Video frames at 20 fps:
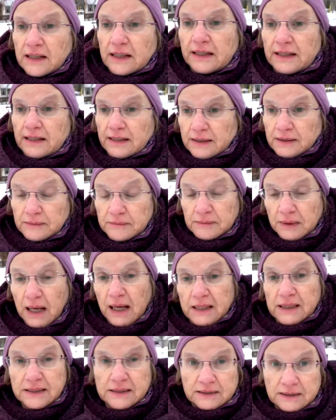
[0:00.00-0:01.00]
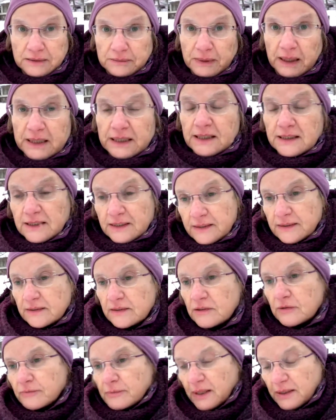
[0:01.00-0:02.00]
I did make a list
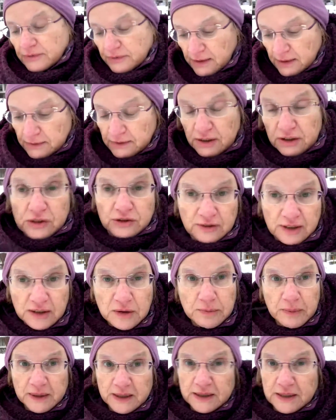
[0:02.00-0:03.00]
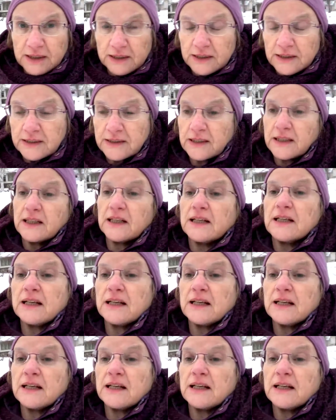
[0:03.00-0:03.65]
of my favorite stress busters.